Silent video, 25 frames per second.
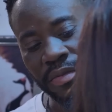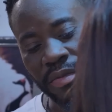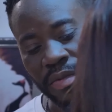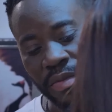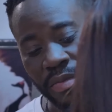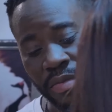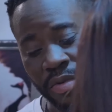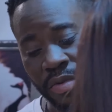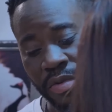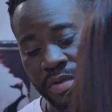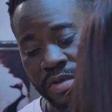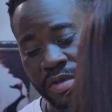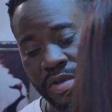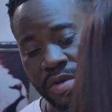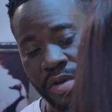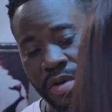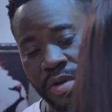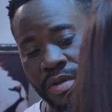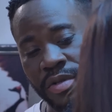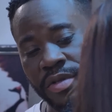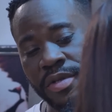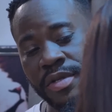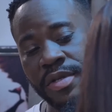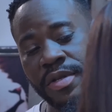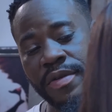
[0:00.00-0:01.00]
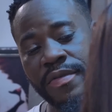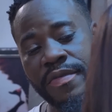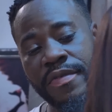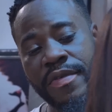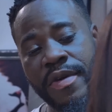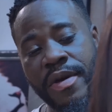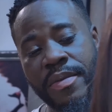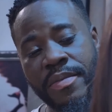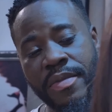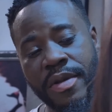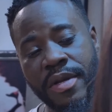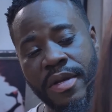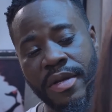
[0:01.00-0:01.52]
the beauty runs in the
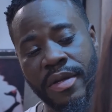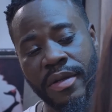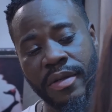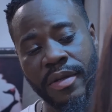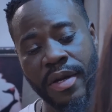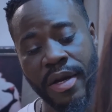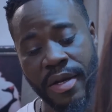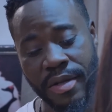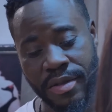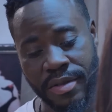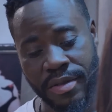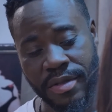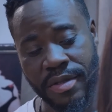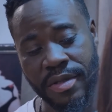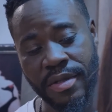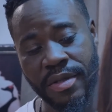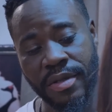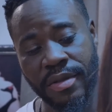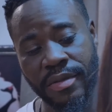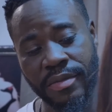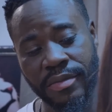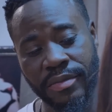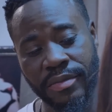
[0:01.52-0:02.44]
family, I see.